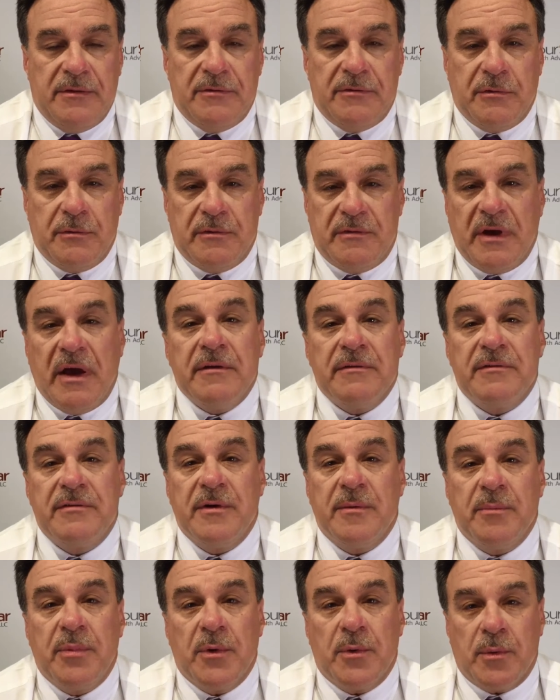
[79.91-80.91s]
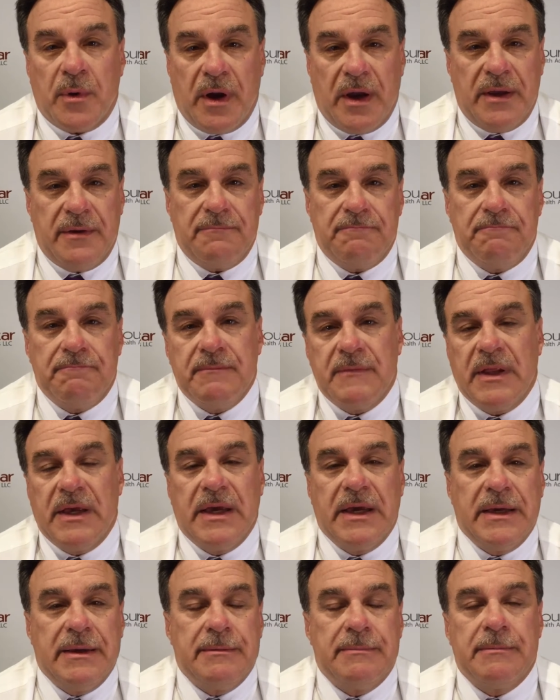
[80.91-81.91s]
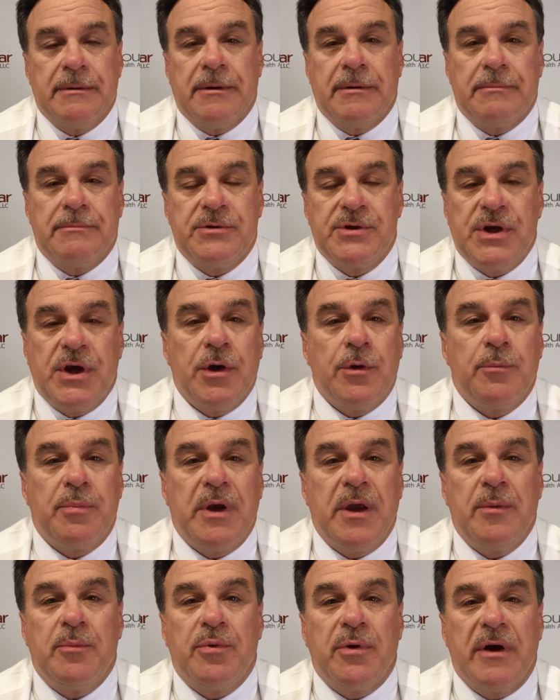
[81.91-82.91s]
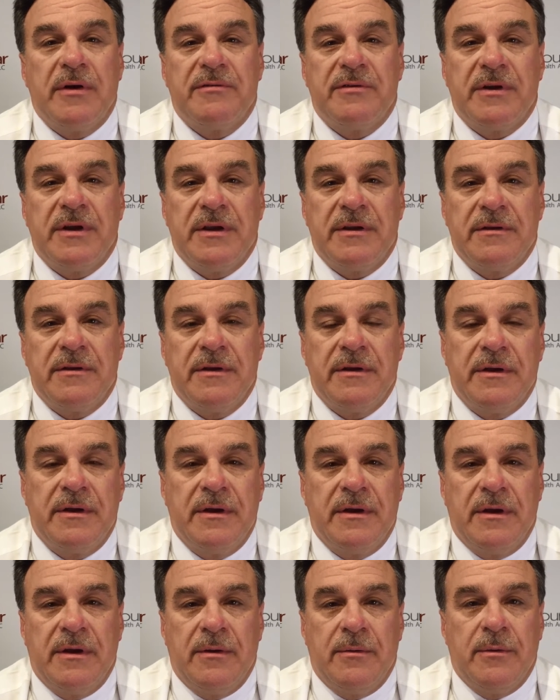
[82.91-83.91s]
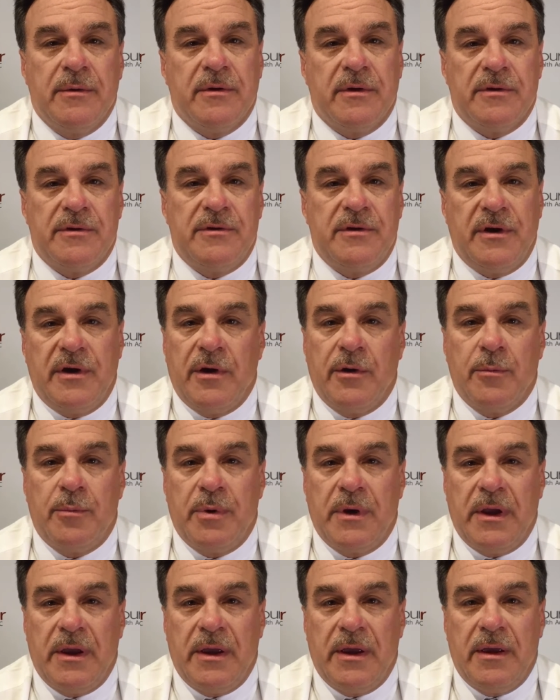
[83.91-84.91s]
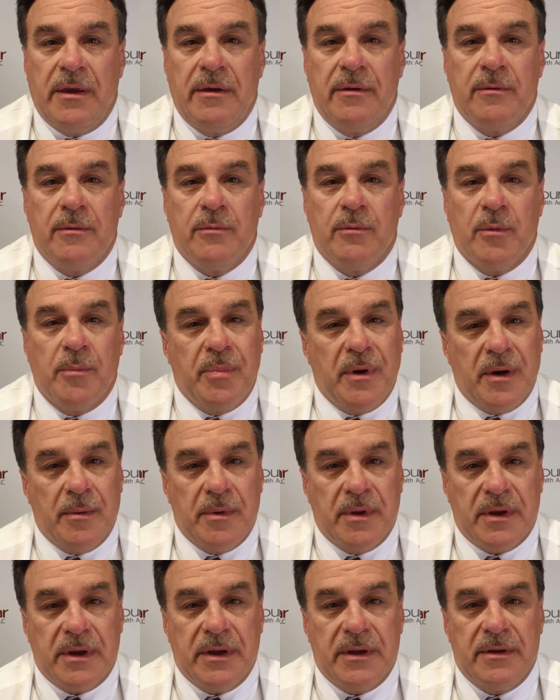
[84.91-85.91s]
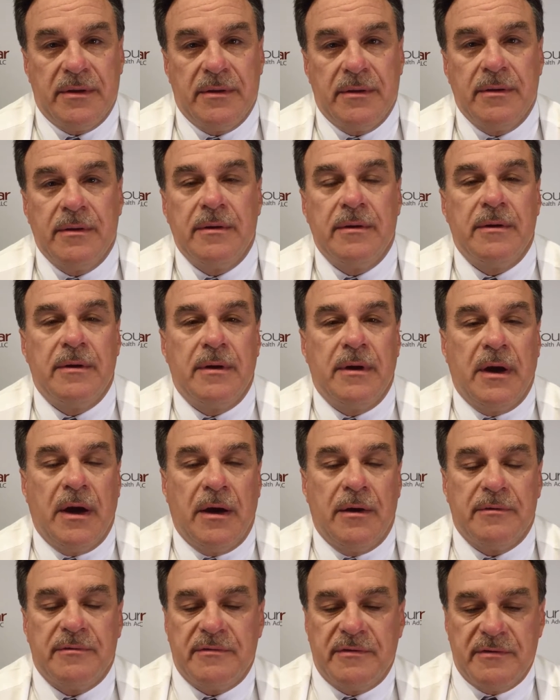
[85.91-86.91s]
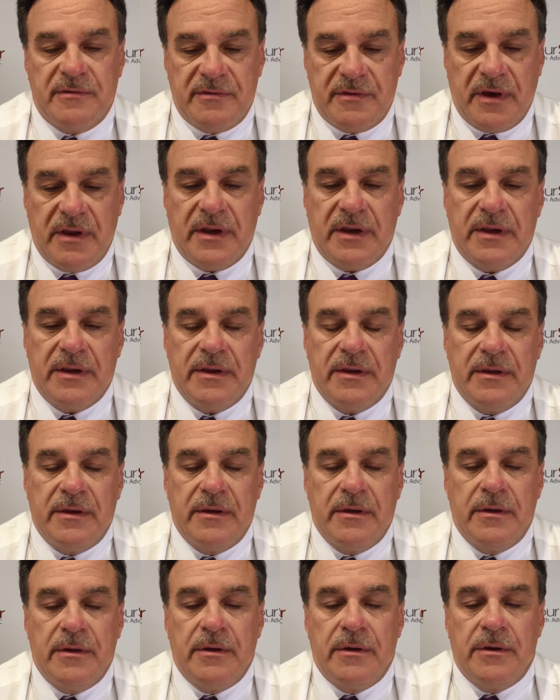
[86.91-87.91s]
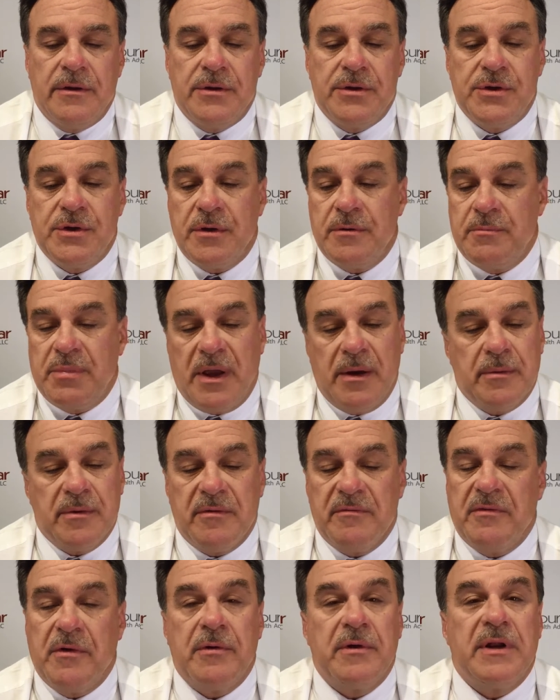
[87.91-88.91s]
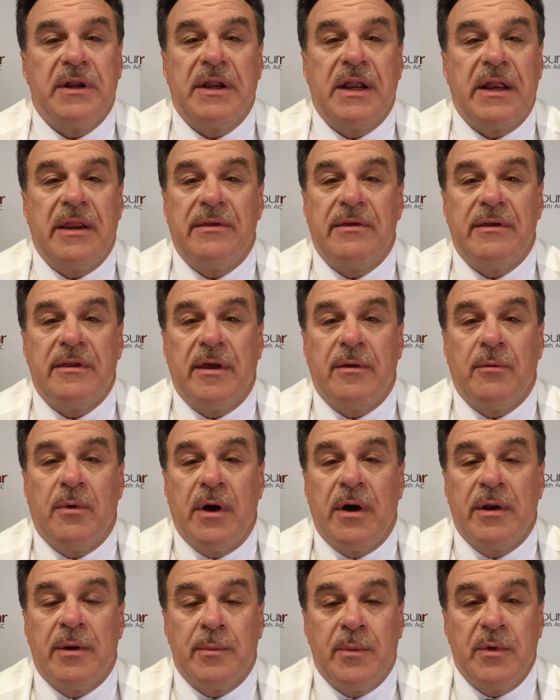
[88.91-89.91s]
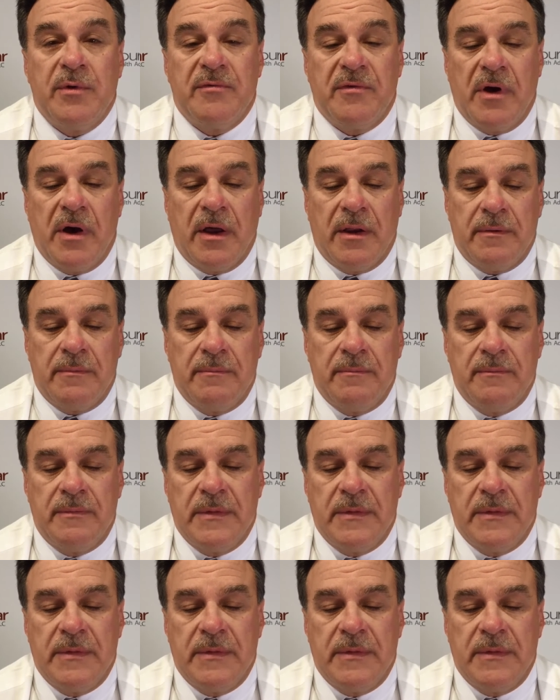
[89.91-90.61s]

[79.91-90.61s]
So it sounds simple, right? A GOP president with a GOP Republican House and Senate should be able to vote in anything they want and move on.